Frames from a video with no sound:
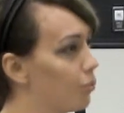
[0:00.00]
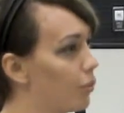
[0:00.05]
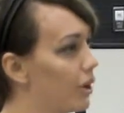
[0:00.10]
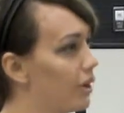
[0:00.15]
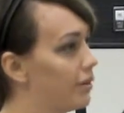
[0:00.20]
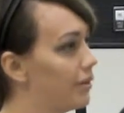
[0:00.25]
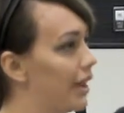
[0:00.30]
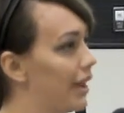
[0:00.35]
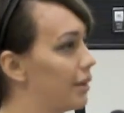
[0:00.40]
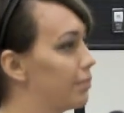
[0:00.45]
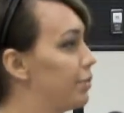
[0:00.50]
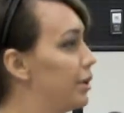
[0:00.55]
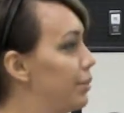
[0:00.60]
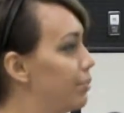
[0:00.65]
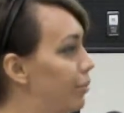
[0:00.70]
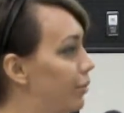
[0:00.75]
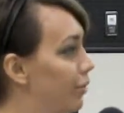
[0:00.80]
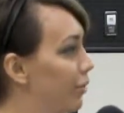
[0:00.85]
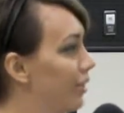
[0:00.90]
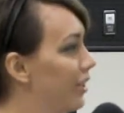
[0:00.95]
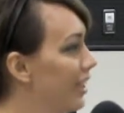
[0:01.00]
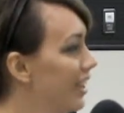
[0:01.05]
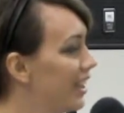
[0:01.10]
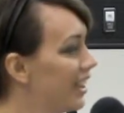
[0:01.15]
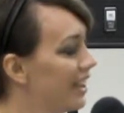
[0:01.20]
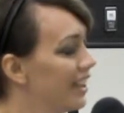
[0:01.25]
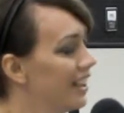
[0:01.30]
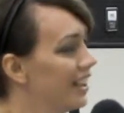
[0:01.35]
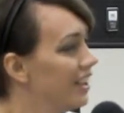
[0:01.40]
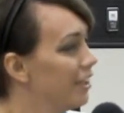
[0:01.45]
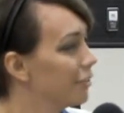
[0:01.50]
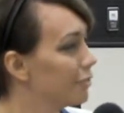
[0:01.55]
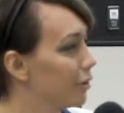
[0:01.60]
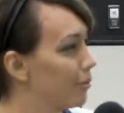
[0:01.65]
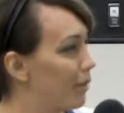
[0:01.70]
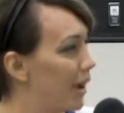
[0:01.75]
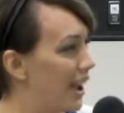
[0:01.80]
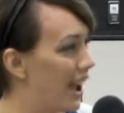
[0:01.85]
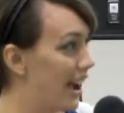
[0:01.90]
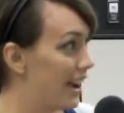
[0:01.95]
when like people
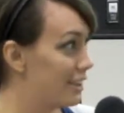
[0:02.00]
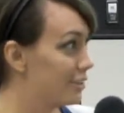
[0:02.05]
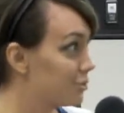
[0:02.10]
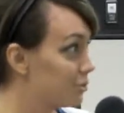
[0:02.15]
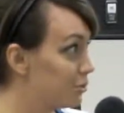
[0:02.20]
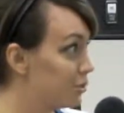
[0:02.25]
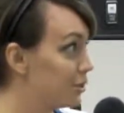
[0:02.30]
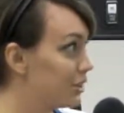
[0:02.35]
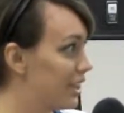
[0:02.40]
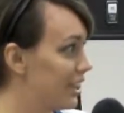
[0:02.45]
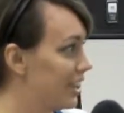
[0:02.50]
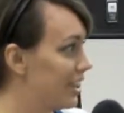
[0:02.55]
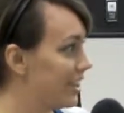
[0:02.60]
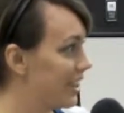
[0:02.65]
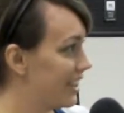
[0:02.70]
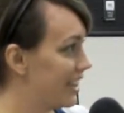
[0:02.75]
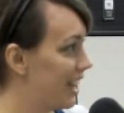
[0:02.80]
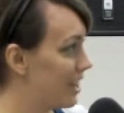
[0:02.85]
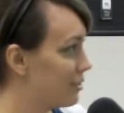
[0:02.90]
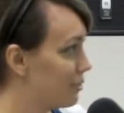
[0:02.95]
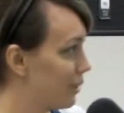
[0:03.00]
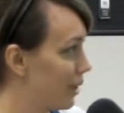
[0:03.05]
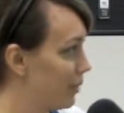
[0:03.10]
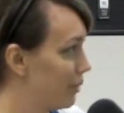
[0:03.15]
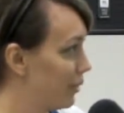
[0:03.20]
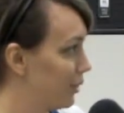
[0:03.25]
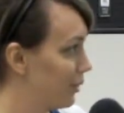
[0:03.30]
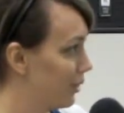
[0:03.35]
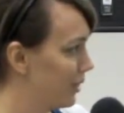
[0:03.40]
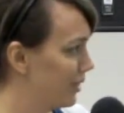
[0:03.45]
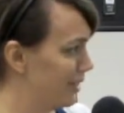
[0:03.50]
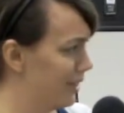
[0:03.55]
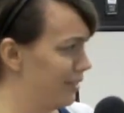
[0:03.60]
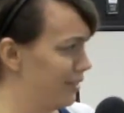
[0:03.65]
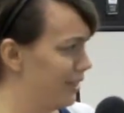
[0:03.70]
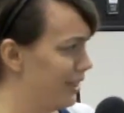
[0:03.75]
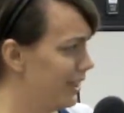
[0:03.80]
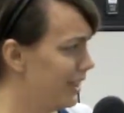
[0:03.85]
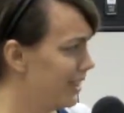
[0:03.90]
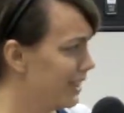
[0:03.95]
from my high school hear that that's what I'm doing, they're
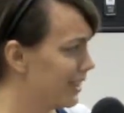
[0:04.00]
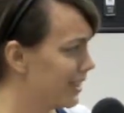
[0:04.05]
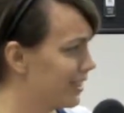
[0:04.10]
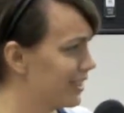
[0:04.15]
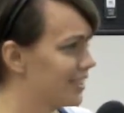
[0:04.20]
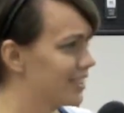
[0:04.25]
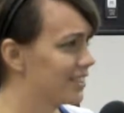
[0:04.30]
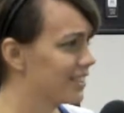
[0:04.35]
like, really?